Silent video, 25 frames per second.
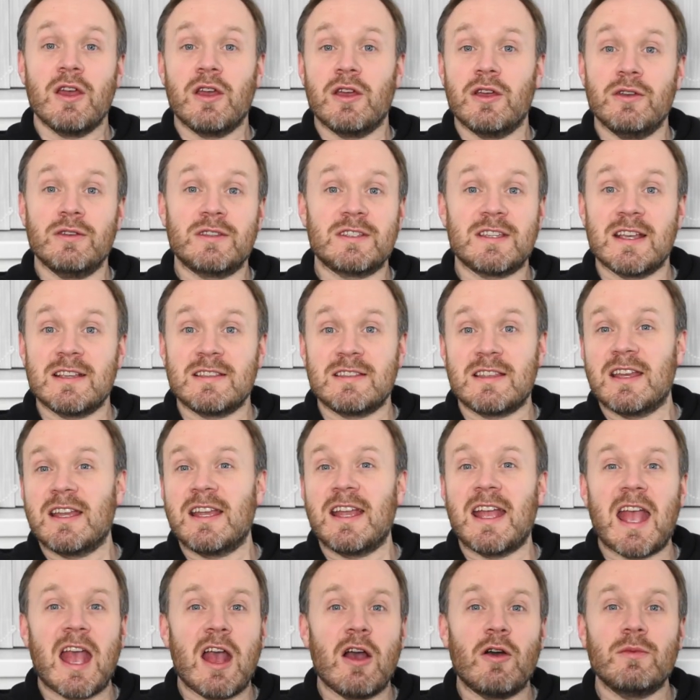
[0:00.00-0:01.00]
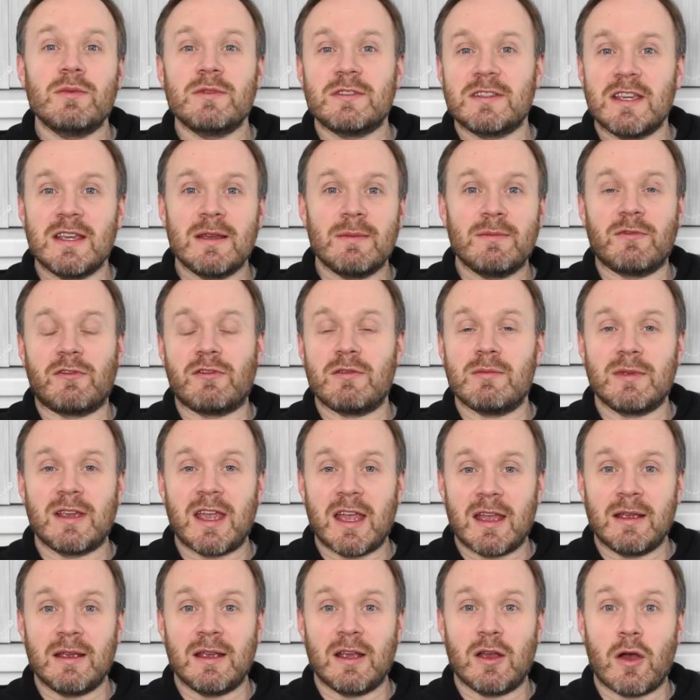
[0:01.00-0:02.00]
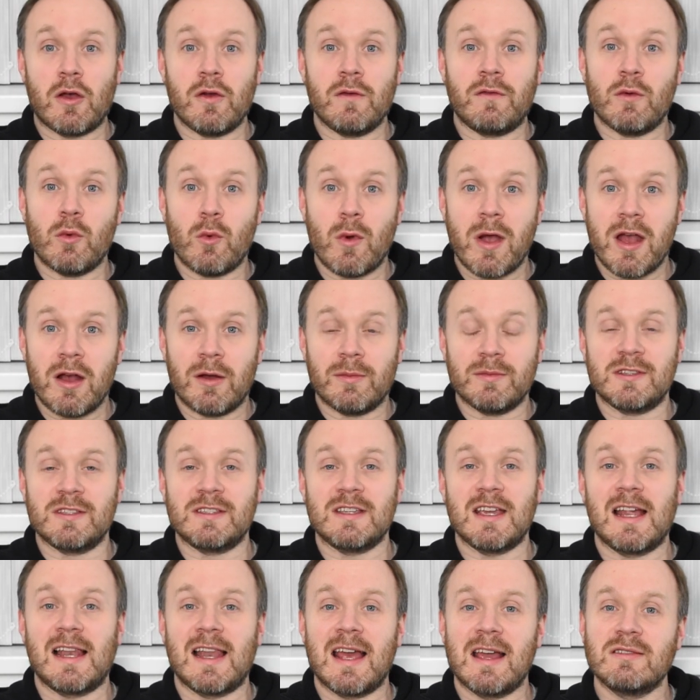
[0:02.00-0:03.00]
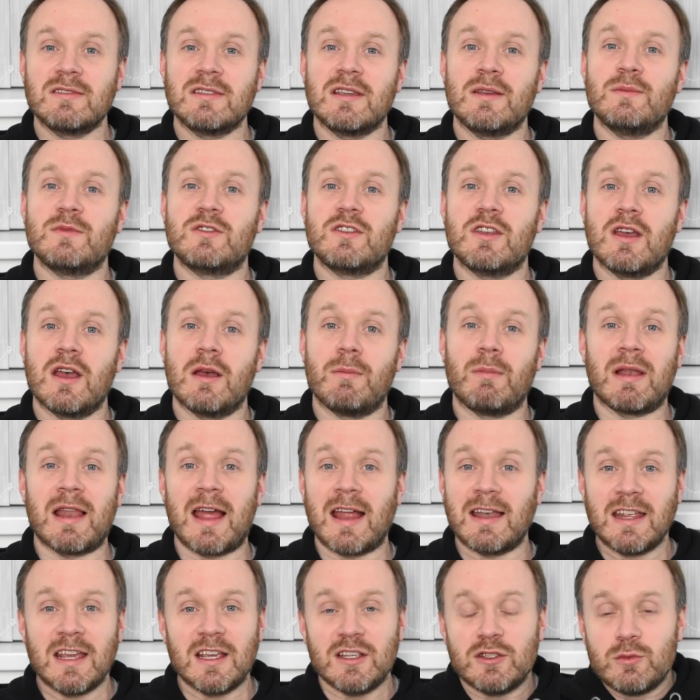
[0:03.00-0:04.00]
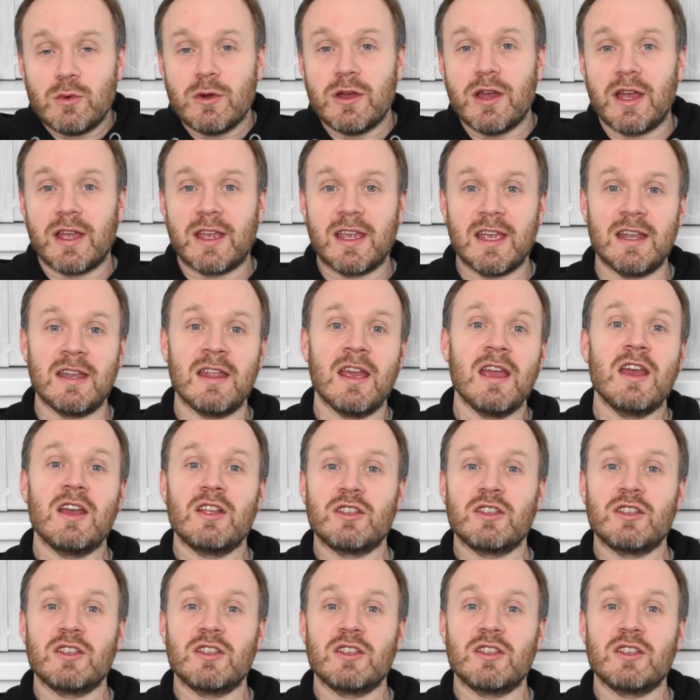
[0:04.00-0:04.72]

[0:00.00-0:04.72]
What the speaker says: who says that it helps him from getting overwhelmed as it allows him to plan his work in